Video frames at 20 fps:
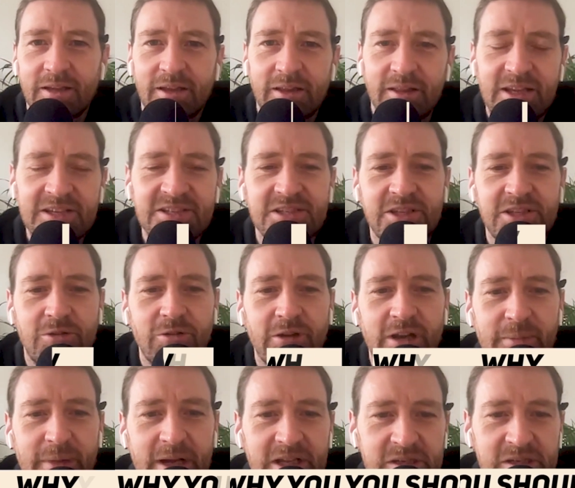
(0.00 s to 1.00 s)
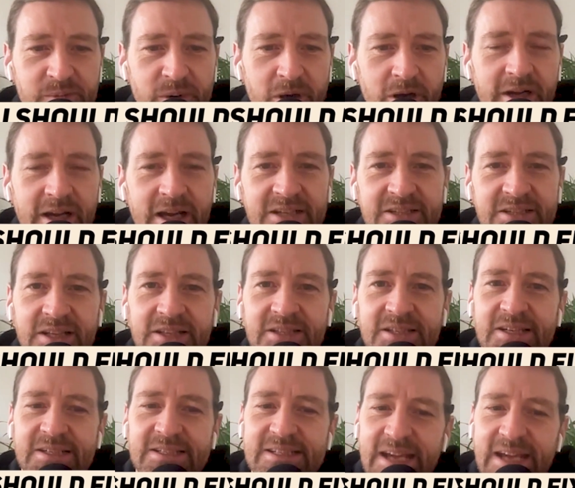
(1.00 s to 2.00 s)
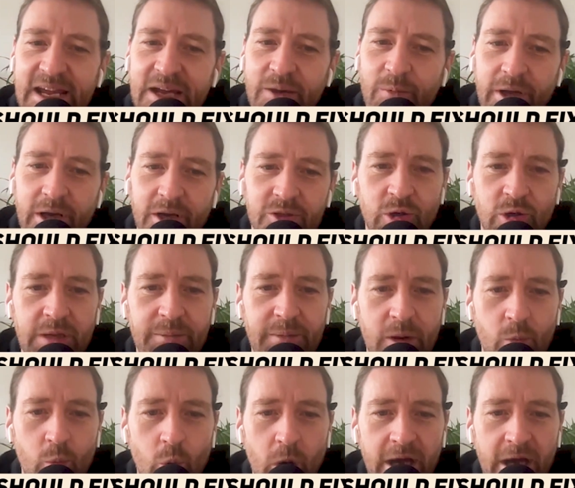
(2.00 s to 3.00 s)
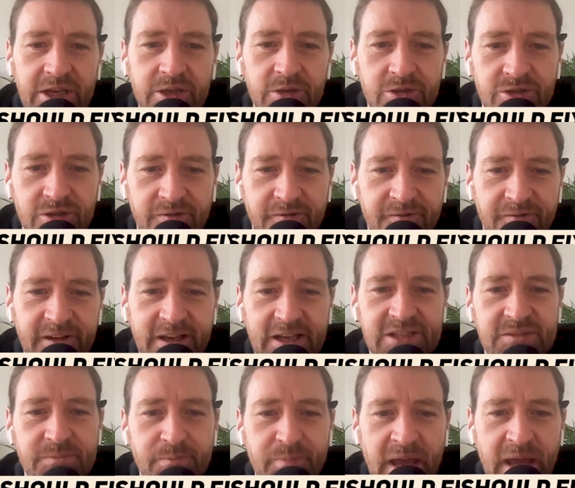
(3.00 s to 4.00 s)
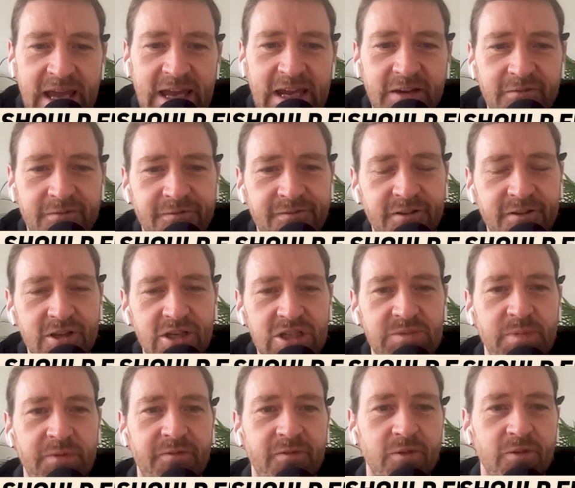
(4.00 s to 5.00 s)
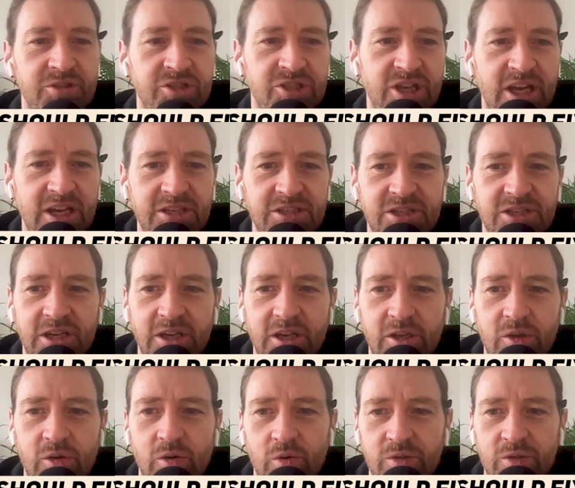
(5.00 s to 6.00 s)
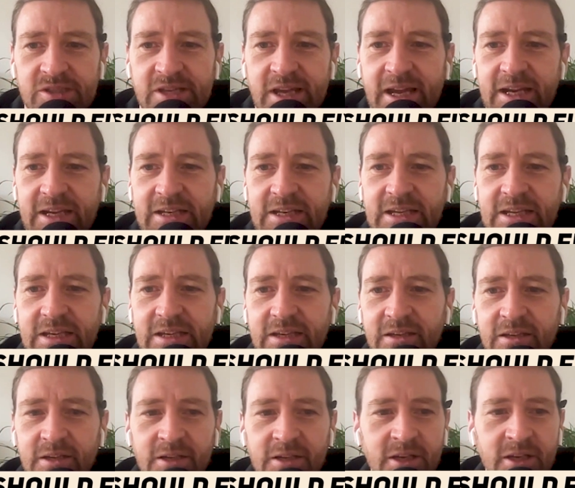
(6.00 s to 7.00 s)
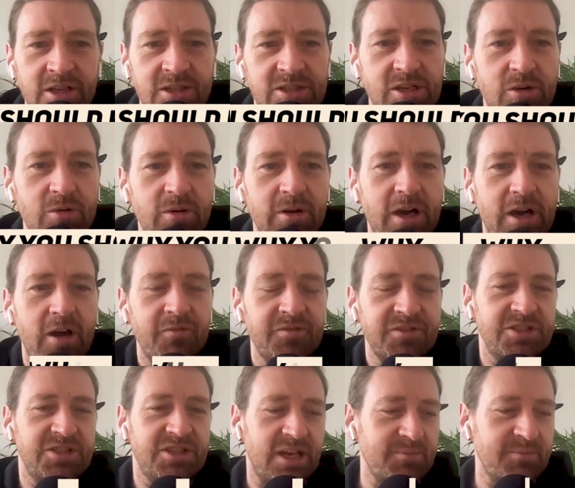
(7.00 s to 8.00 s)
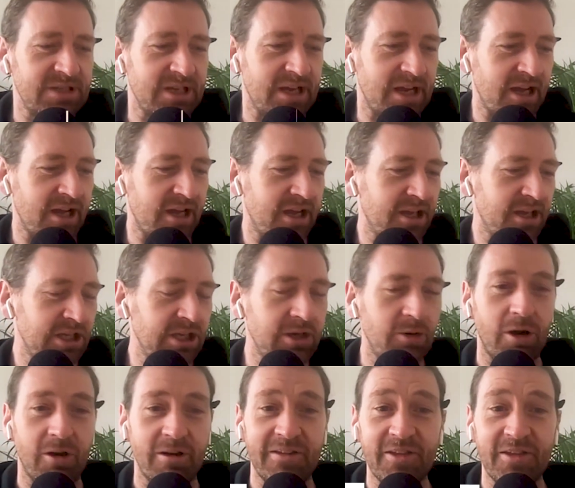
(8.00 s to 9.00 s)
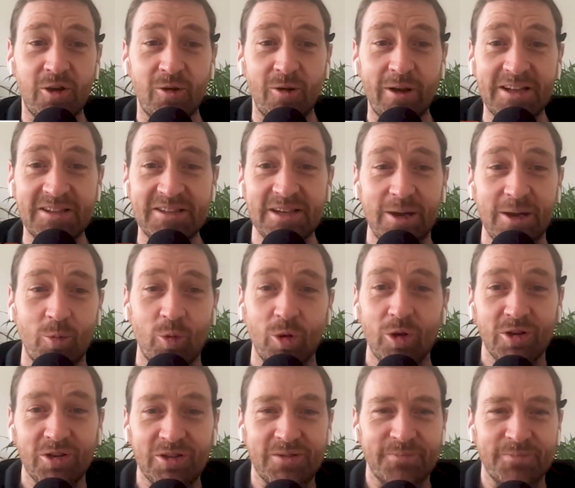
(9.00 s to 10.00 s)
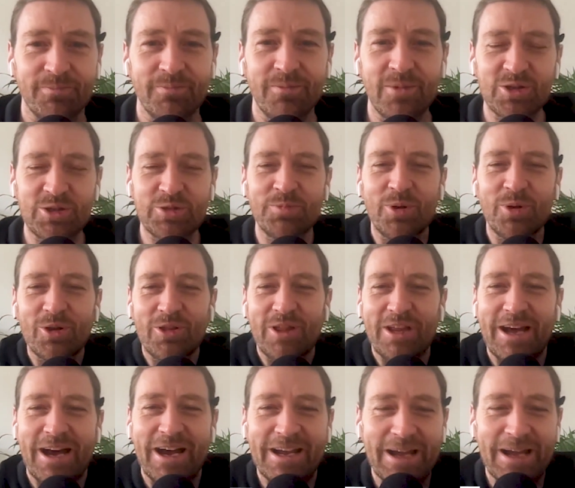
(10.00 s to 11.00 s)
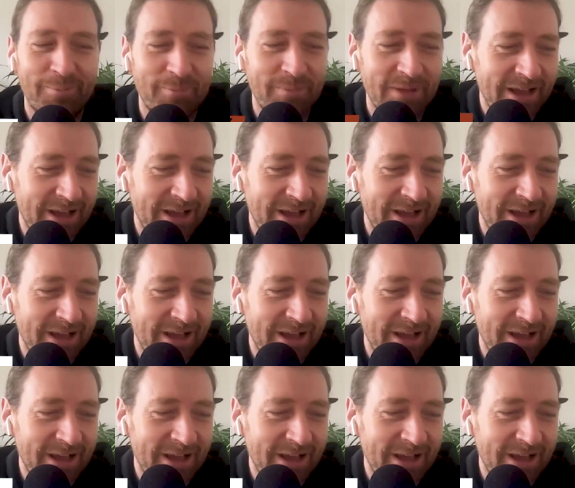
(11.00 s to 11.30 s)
This is the Cricket Matters podcast, and today we are talking about why you should fix pain first before changing your technique. So, obviously, James, you are in the cricketing world much more than I am.